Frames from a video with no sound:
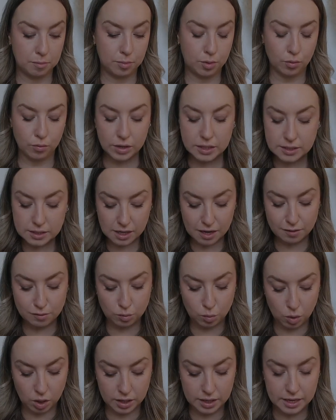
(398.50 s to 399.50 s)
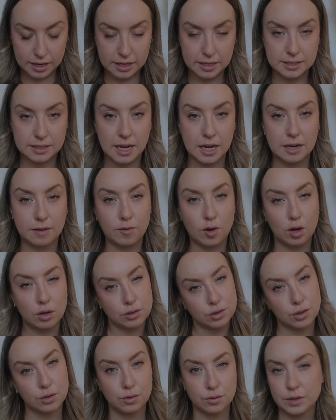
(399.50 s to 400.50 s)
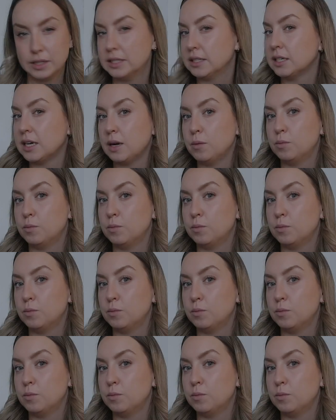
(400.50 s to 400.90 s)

the reason I've worn it is kind of also the reason